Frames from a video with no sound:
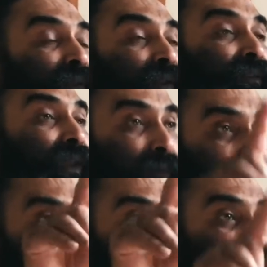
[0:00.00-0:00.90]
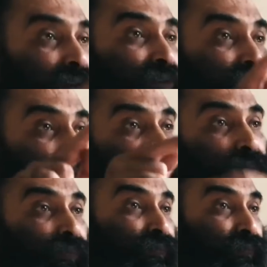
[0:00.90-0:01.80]
That pressure
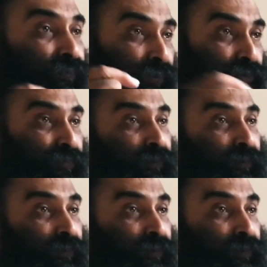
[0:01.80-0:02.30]
also forced